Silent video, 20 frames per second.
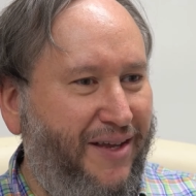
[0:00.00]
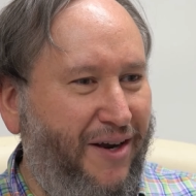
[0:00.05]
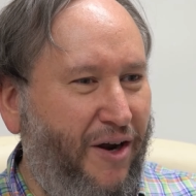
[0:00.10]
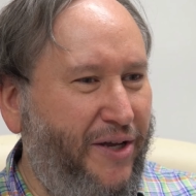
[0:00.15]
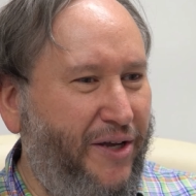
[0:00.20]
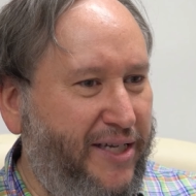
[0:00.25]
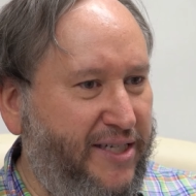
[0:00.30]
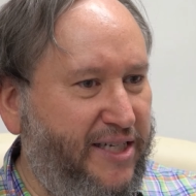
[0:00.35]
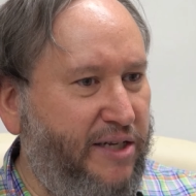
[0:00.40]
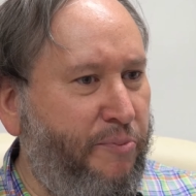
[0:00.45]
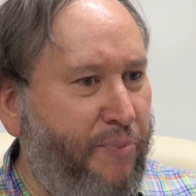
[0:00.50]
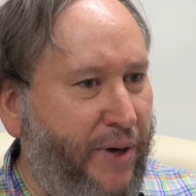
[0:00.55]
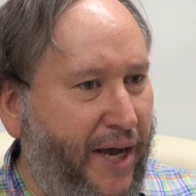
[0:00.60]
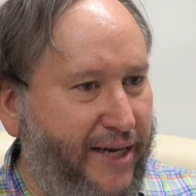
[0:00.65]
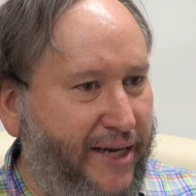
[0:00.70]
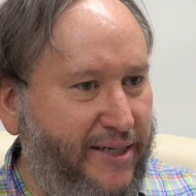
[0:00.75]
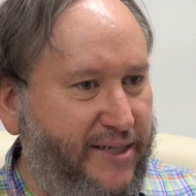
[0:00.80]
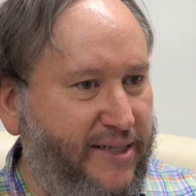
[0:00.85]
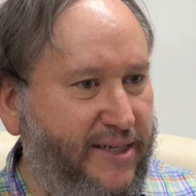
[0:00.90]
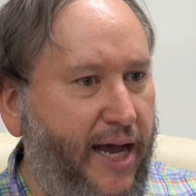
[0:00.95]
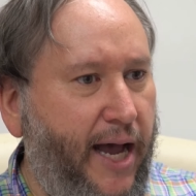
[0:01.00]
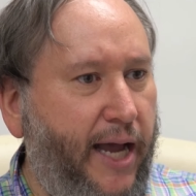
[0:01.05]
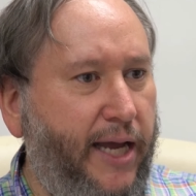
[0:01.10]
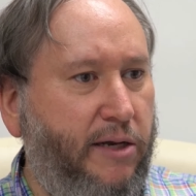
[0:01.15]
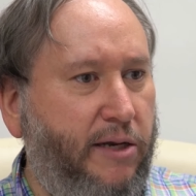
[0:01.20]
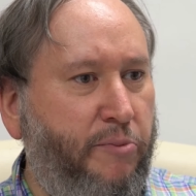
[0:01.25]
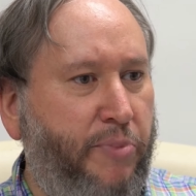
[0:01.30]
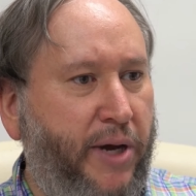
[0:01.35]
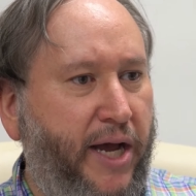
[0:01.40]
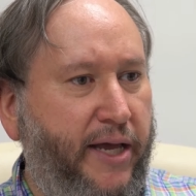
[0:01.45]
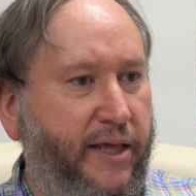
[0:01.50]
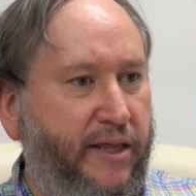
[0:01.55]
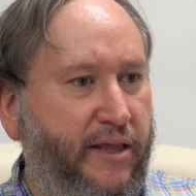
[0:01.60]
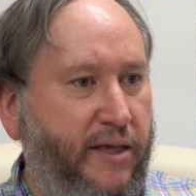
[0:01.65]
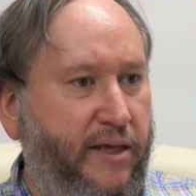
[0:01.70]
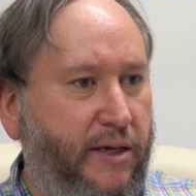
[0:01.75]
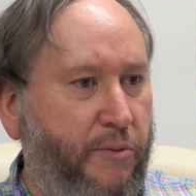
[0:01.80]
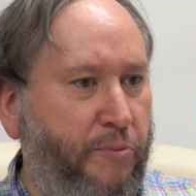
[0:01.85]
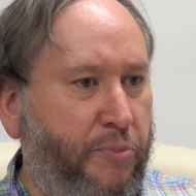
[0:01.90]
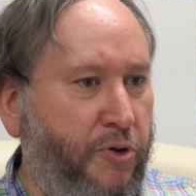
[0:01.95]
isn't by design by
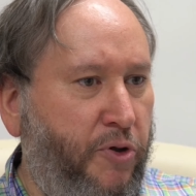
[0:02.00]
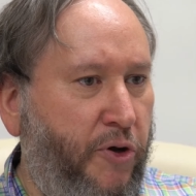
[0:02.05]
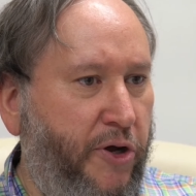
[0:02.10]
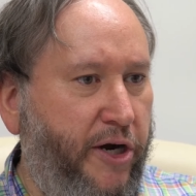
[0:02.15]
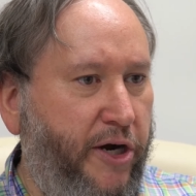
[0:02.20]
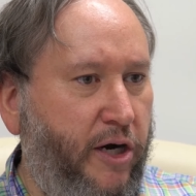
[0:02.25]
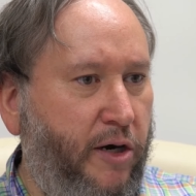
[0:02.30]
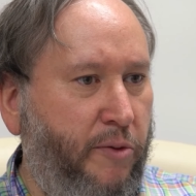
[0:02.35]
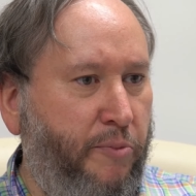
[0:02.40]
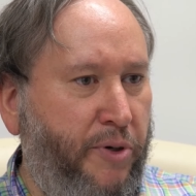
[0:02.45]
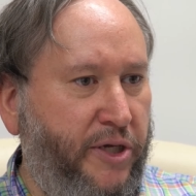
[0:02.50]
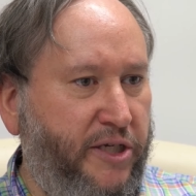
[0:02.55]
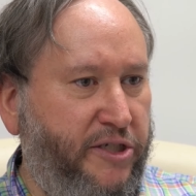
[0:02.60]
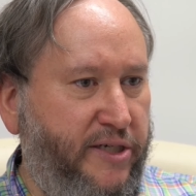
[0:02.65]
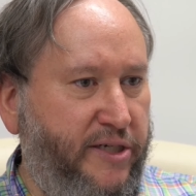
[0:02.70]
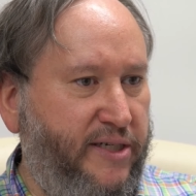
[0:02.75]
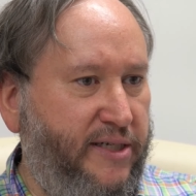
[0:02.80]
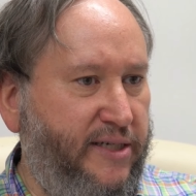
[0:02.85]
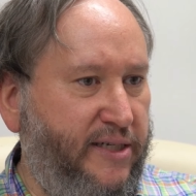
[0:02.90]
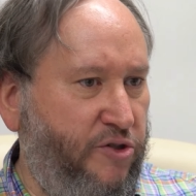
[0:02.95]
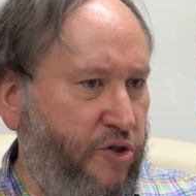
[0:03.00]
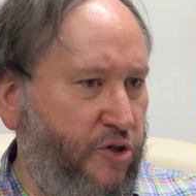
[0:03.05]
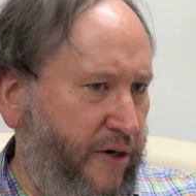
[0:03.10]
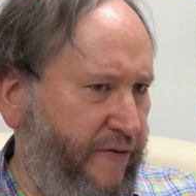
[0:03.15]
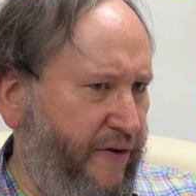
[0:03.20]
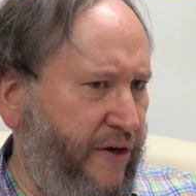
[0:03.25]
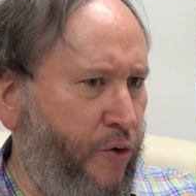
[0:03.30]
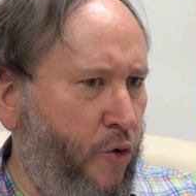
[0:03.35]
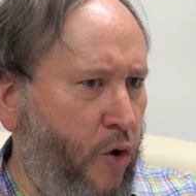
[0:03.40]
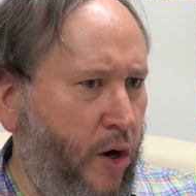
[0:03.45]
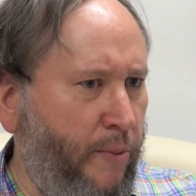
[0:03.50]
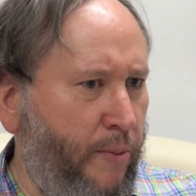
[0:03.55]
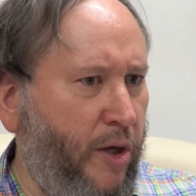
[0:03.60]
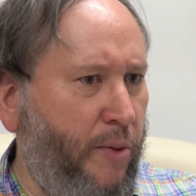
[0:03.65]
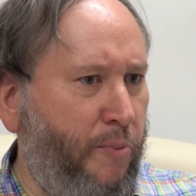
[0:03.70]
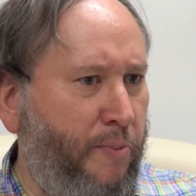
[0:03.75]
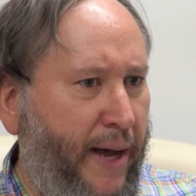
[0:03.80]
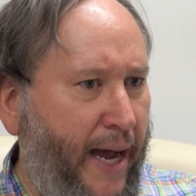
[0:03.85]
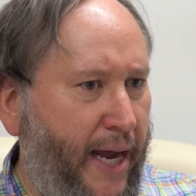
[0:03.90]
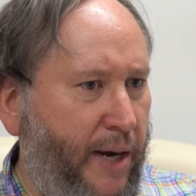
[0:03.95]
the employer, but just as sort of a
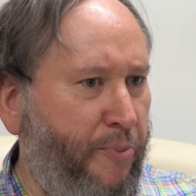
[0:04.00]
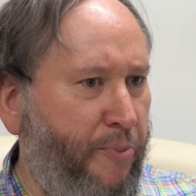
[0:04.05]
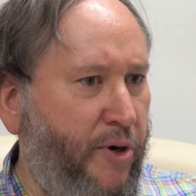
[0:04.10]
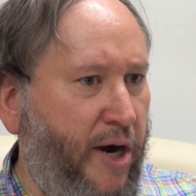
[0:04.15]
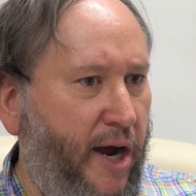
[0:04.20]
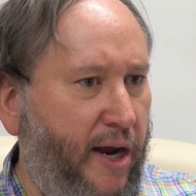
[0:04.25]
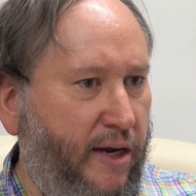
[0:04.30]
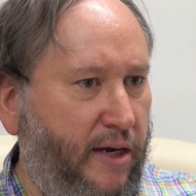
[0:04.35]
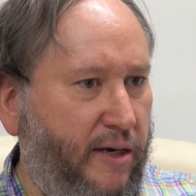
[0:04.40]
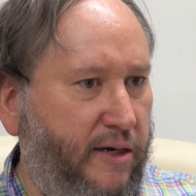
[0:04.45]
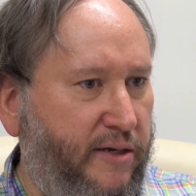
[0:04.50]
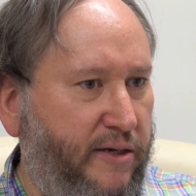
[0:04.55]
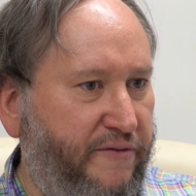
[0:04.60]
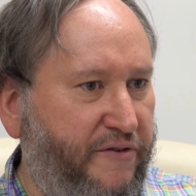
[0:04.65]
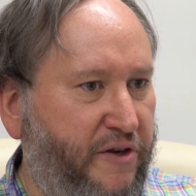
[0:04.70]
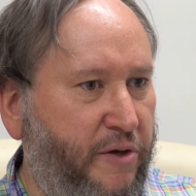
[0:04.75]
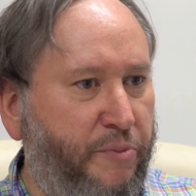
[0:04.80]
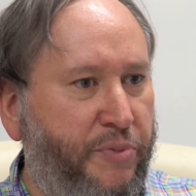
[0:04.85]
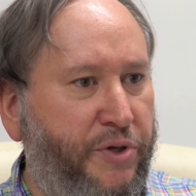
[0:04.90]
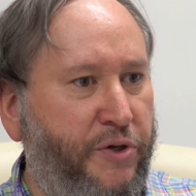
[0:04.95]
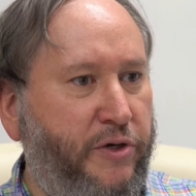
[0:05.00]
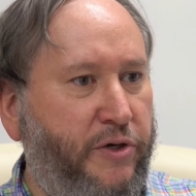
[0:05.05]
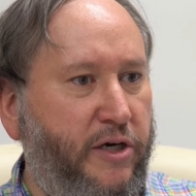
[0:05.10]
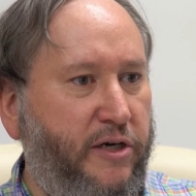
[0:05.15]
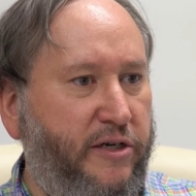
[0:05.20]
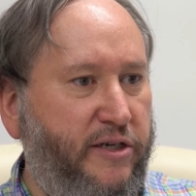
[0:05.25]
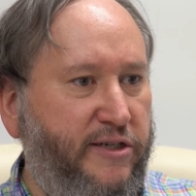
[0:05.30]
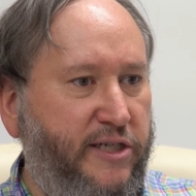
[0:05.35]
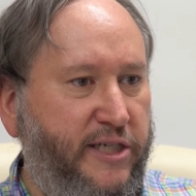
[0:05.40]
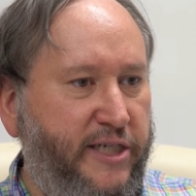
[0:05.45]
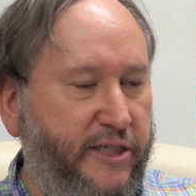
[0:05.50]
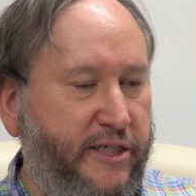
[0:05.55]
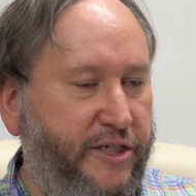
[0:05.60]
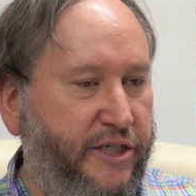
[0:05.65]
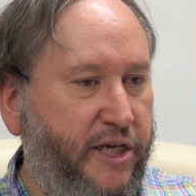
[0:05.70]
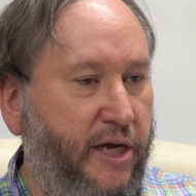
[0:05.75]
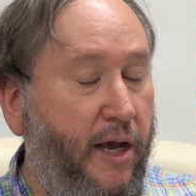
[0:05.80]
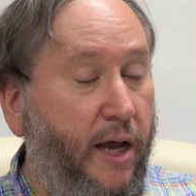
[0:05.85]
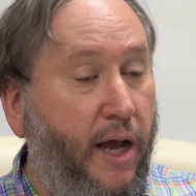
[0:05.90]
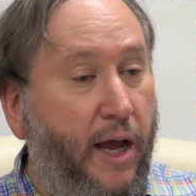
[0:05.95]
normal byproduct of computer usage?
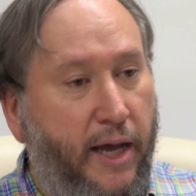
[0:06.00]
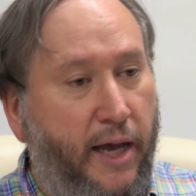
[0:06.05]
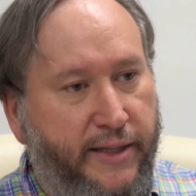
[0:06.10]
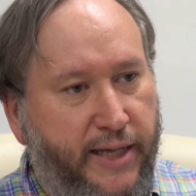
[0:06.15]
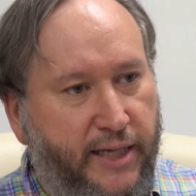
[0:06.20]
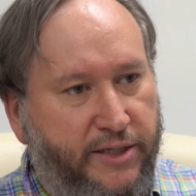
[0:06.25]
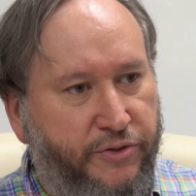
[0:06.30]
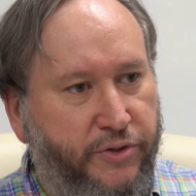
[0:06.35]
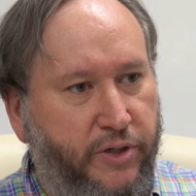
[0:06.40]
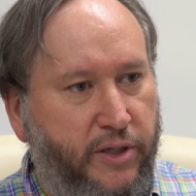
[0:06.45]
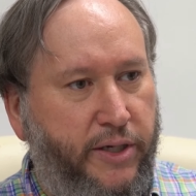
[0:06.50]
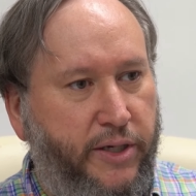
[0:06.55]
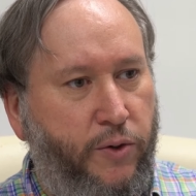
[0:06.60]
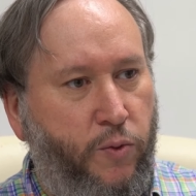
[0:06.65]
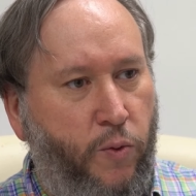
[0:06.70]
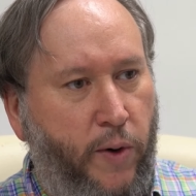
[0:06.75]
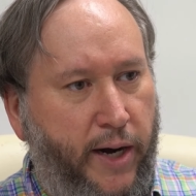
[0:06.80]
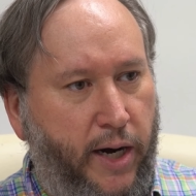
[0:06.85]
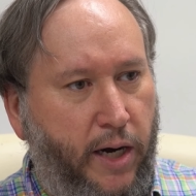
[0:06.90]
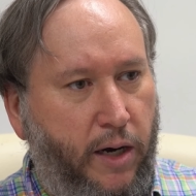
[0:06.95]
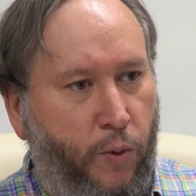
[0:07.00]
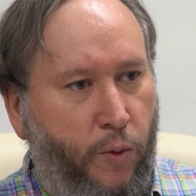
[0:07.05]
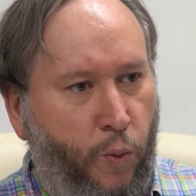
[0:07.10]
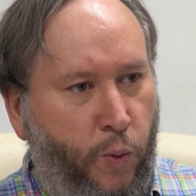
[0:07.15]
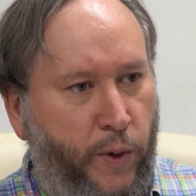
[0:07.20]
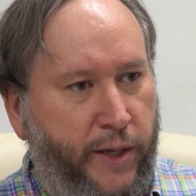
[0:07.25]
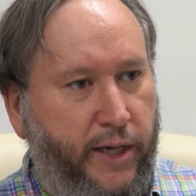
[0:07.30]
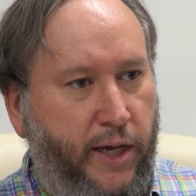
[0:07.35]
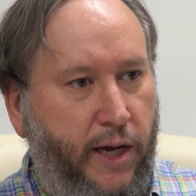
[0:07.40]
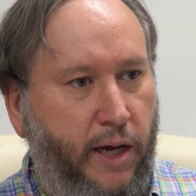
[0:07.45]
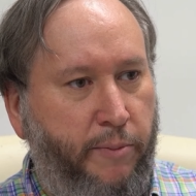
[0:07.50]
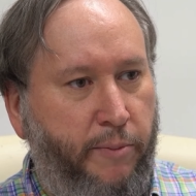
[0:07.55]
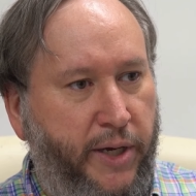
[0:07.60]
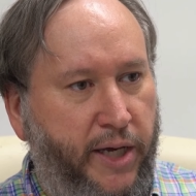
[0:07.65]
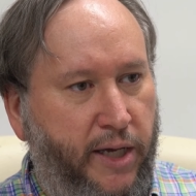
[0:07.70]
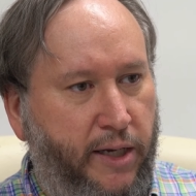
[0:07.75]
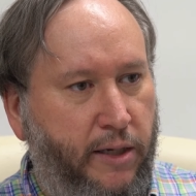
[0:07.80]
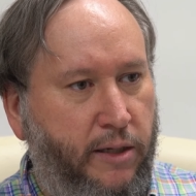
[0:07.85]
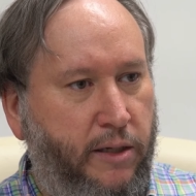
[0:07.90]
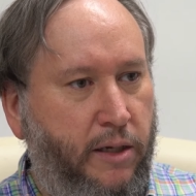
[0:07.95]
And that's really where we come
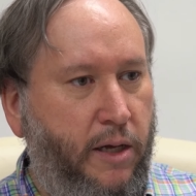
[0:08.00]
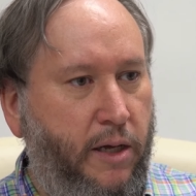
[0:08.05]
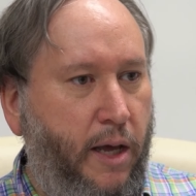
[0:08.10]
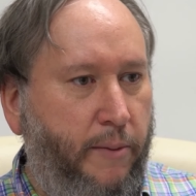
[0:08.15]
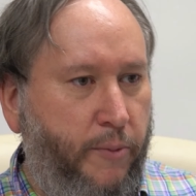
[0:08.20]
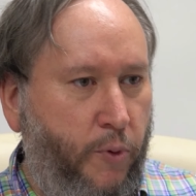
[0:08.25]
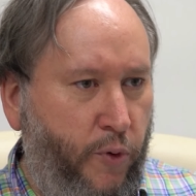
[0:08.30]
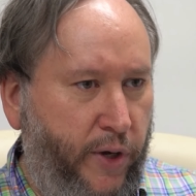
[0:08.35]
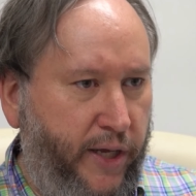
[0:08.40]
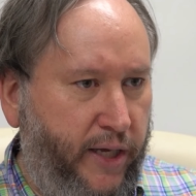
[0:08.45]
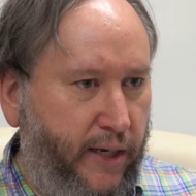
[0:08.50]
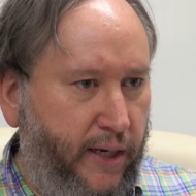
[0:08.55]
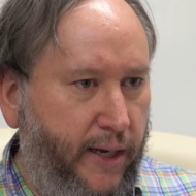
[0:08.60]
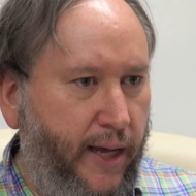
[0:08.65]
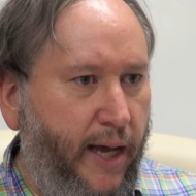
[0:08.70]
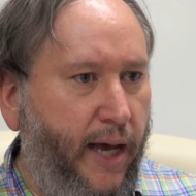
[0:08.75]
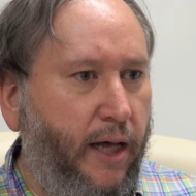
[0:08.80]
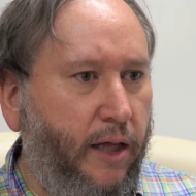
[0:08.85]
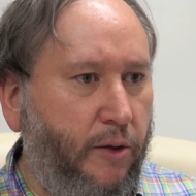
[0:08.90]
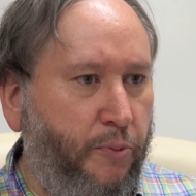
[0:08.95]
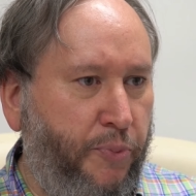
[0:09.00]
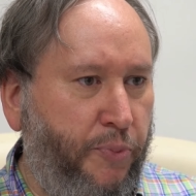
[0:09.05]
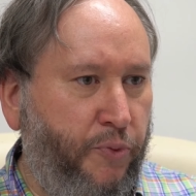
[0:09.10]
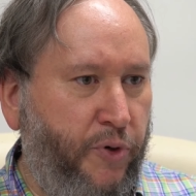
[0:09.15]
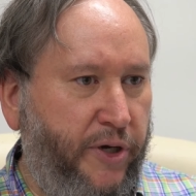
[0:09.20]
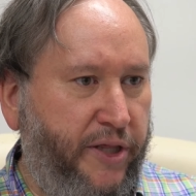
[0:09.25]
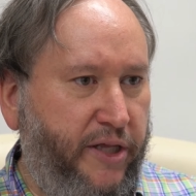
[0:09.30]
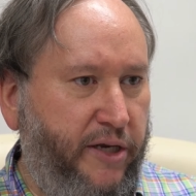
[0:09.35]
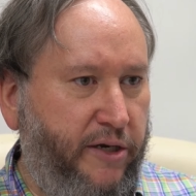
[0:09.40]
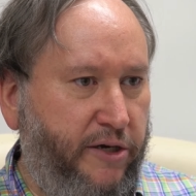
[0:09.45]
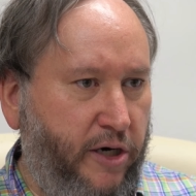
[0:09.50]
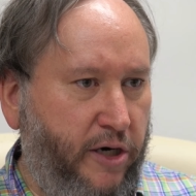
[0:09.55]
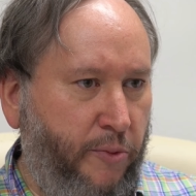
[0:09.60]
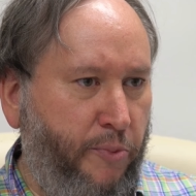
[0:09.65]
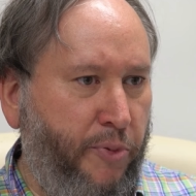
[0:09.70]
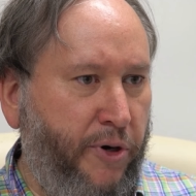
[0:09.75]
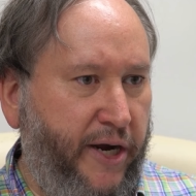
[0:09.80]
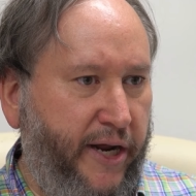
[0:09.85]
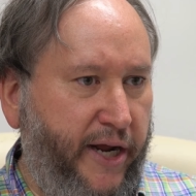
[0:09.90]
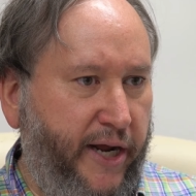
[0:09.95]
in. And we can help with
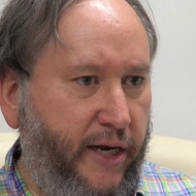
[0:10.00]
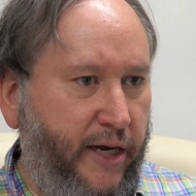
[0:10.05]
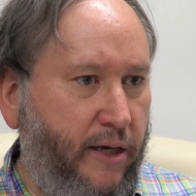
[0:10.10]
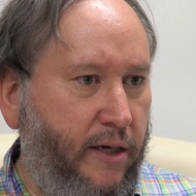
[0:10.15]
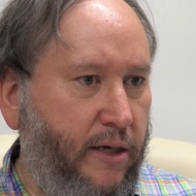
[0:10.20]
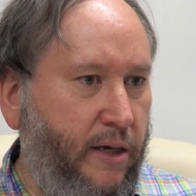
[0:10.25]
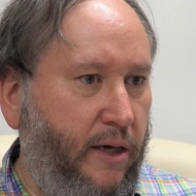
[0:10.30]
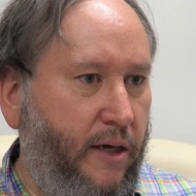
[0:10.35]
interpreting,